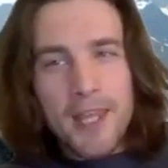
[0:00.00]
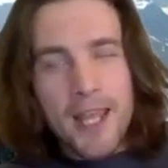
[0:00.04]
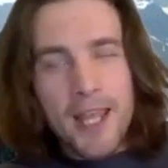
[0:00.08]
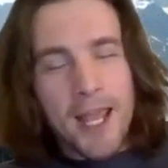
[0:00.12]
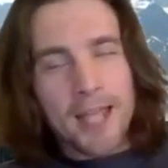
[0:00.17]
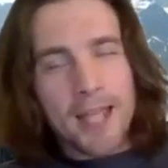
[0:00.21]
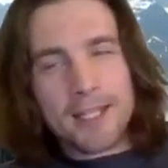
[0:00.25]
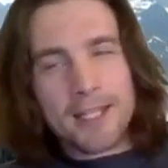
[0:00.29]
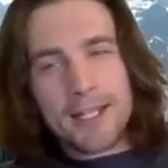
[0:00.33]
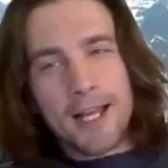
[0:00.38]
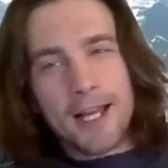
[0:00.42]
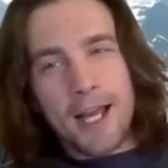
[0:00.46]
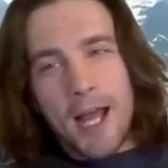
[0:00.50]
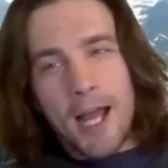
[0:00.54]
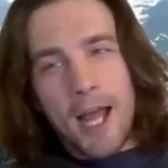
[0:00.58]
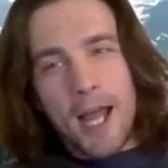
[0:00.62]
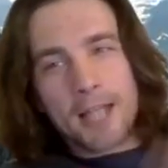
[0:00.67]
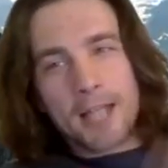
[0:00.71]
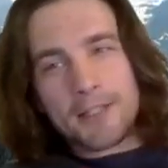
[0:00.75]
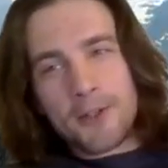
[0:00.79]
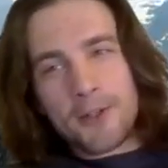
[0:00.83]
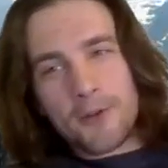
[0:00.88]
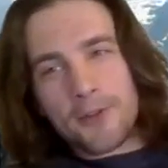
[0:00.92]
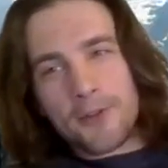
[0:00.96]
And I
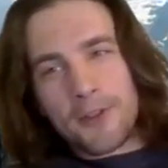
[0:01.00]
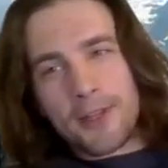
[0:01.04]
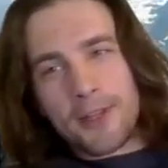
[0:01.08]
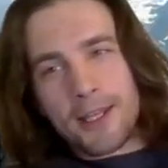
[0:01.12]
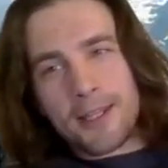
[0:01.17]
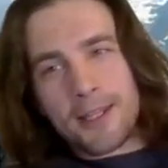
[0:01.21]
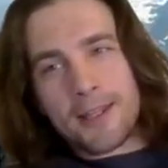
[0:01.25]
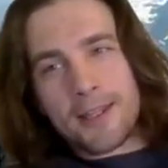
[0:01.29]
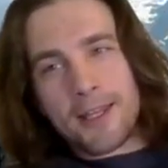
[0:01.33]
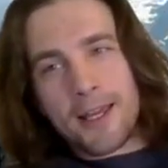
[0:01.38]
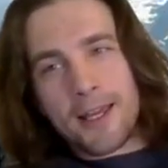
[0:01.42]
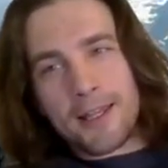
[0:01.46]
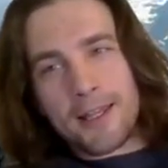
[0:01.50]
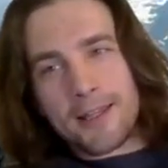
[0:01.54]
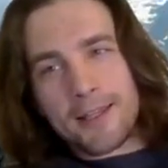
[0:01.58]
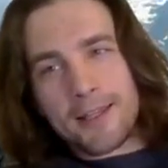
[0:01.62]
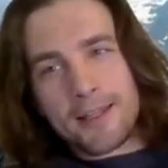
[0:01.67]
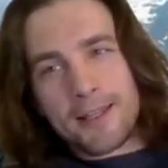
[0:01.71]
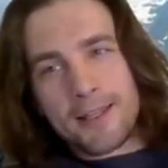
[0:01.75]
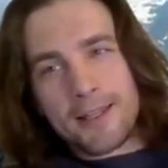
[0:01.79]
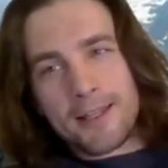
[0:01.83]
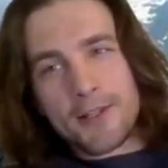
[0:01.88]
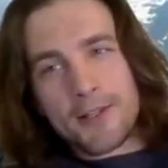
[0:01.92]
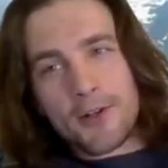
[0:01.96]
don't think that
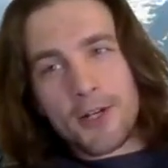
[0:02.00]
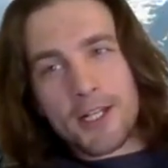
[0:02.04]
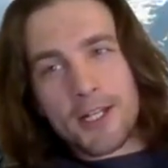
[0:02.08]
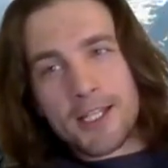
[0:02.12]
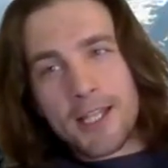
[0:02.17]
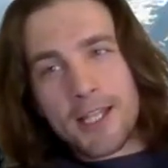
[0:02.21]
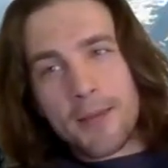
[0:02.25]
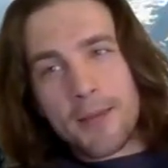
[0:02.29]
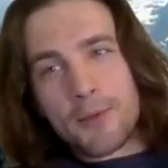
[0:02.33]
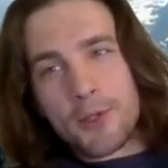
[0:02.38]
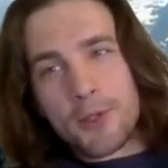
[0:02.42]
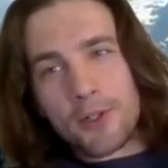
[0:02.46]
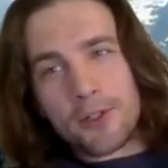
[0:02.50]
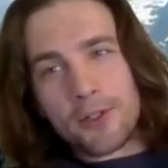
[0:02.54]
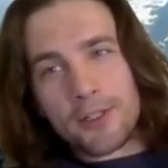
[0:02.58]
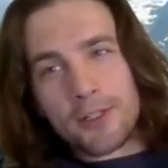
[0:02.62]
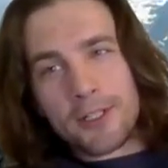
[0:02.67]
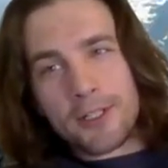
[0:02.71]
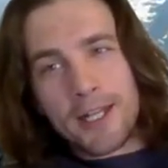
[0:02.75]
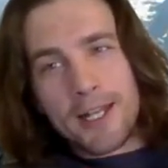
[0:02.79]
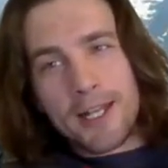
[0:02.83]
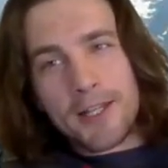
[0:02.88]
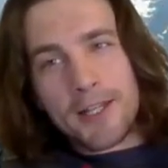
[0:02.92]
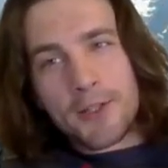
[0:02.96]
these are exceptional in
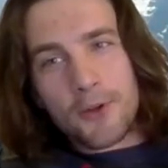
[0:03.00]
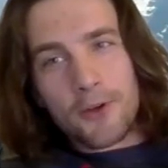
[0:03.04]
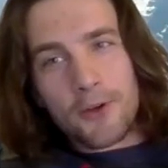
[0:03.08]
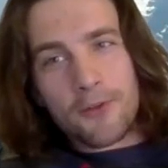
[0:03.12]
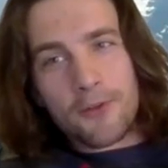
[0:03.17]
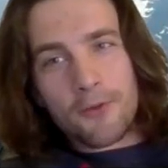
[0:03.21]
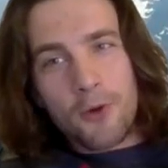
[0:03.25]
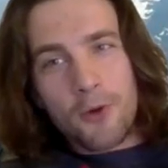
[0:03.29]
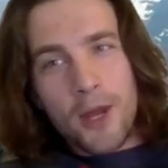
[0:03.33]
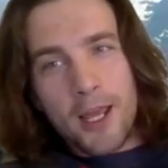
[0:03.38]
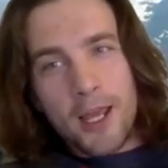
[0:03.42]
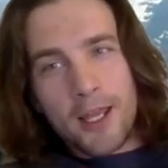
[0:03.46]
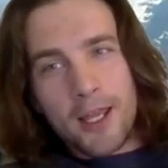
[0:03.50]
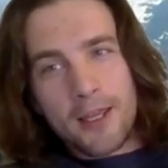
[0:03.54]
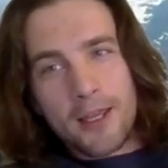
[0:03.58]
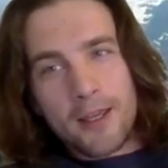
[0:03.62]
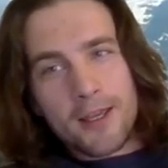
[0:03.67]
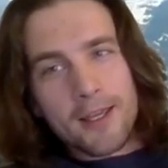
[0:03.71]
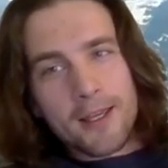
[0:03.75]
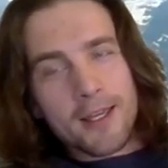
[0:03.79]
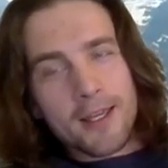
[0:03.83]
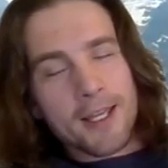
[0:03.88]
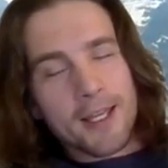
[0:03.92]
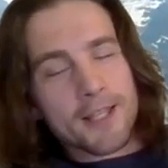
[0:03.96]
any sort of way.
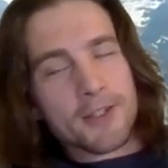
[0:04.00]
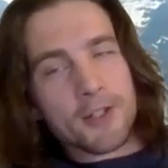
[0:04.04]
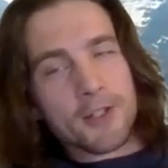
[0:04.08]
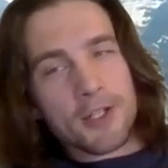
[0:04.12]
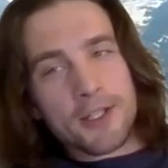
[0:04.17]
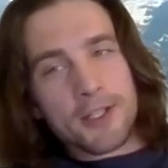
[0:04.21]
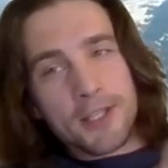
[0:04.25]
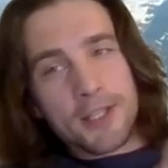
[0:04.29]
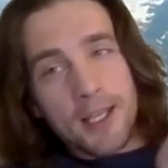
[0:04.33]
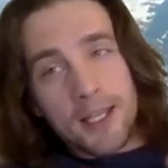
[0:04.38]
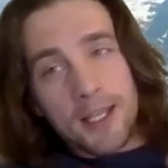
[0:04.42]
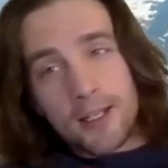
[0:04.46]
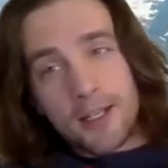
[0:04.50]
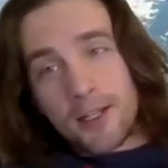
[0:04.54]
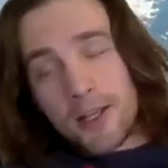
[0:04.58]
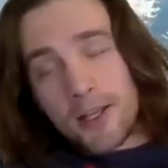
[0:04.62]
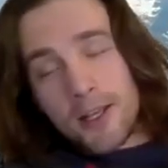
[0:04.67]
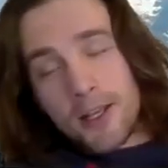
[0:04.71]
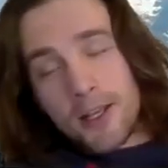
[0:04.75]
It's just that